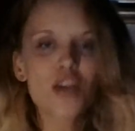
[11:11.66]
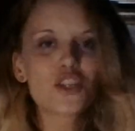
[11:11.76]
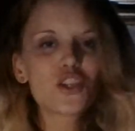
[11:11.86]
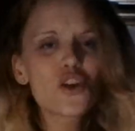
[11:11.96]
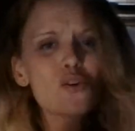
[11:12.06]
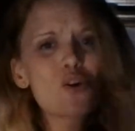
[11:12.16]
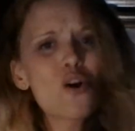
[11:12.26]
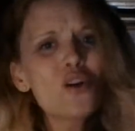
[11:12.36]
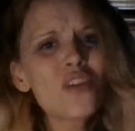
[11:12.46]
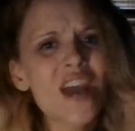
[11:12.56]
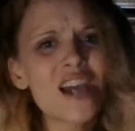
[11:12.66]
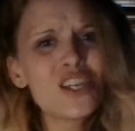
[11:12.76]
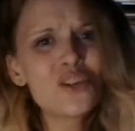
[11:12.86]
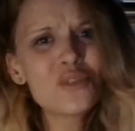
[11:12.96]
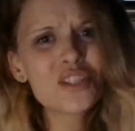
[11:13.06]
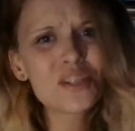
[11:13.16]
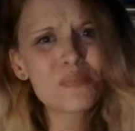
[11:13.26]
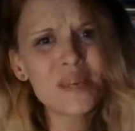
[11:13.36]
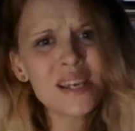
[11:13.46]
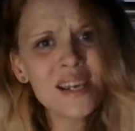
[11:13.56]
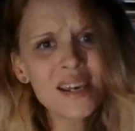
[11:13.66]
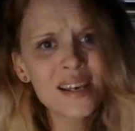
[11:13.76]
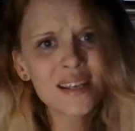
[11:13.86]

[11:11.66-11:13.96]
The little girl that I used to be